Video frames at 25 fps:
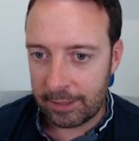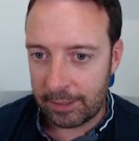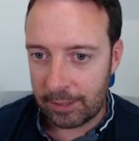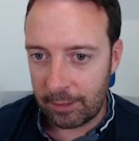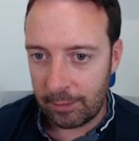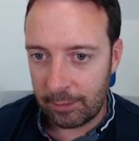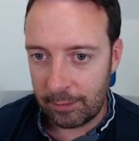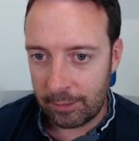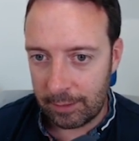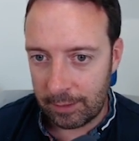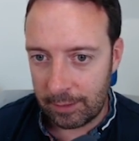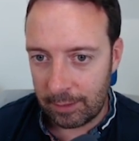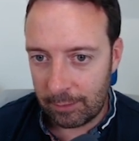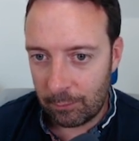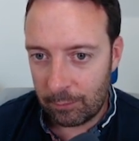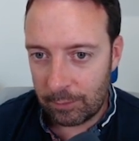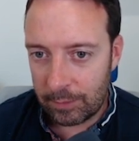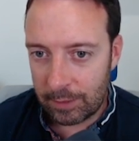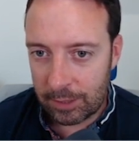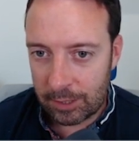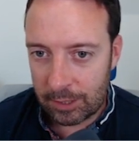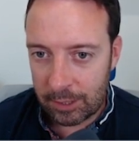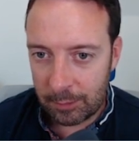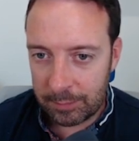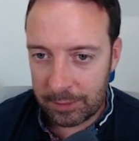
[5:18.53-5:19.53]
So
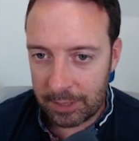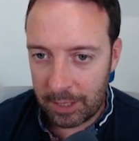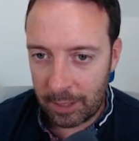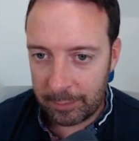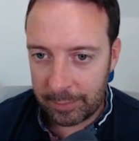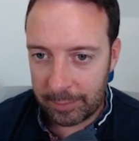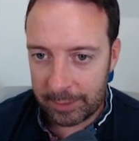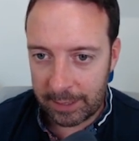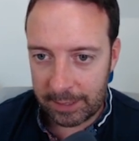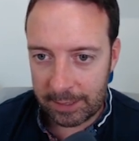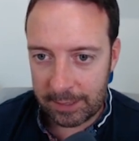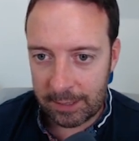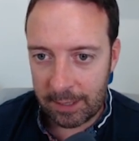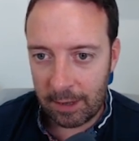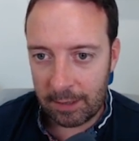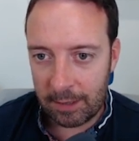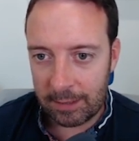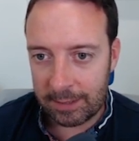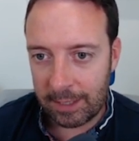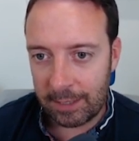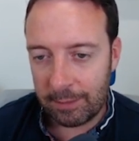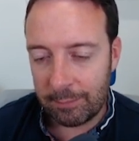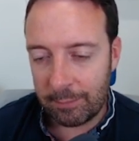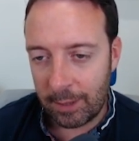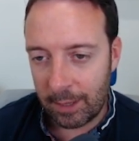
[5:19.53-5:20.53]
the subtopic is
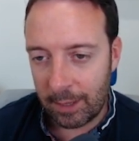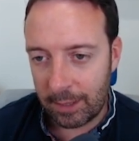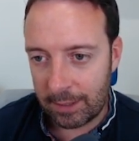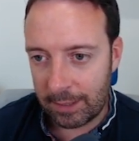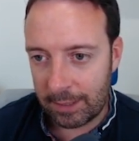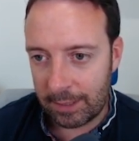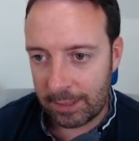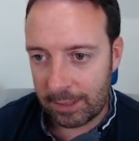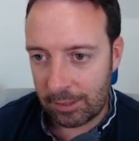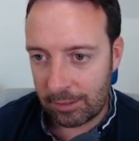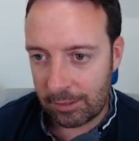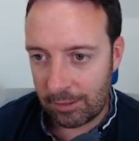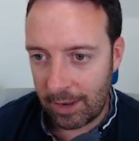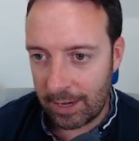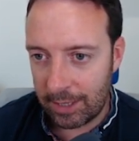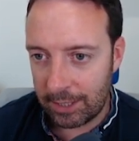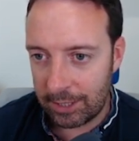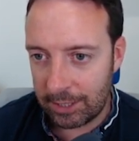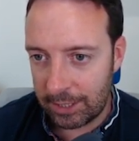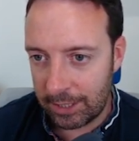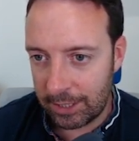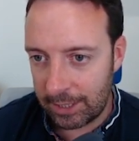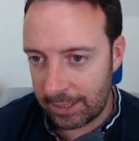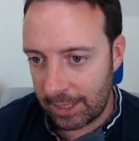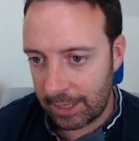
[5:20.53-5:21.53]
content marketing
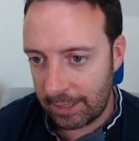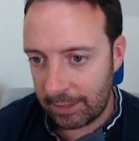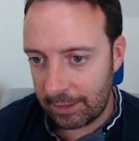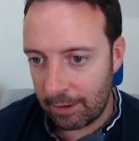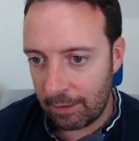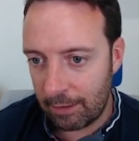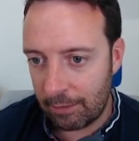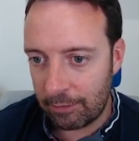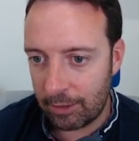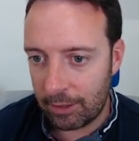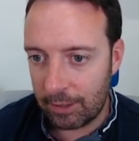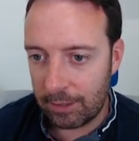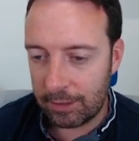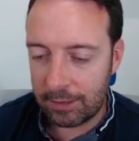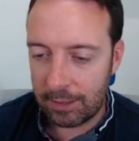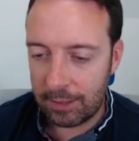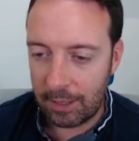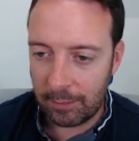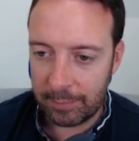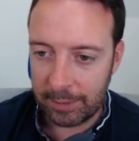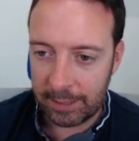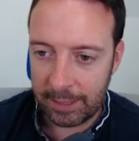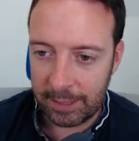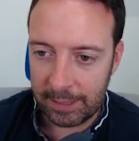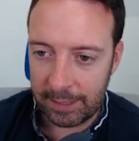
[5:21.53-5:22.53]
strategies, and the overall
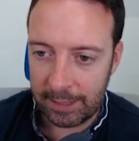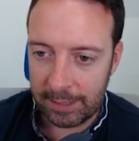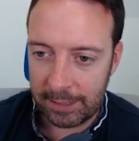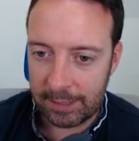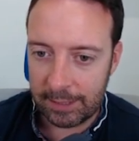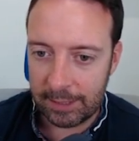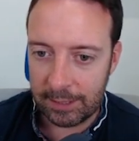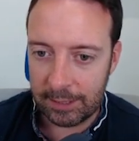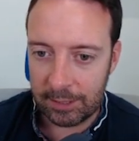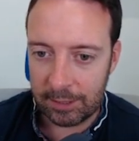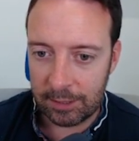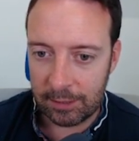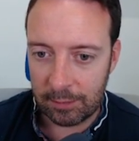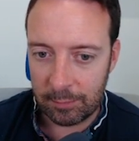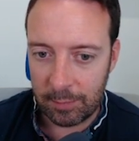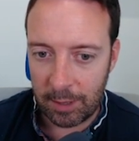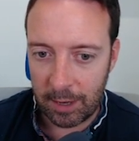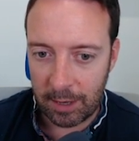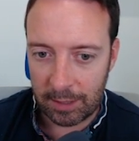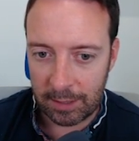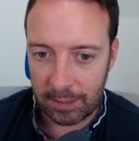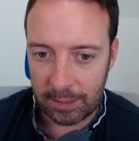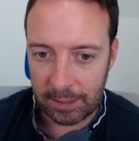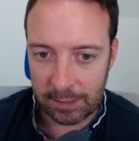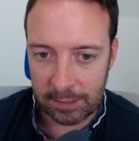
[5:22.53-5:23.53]
topic is digital
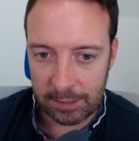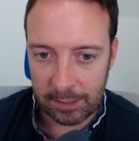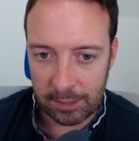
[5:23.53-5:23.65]
marketing.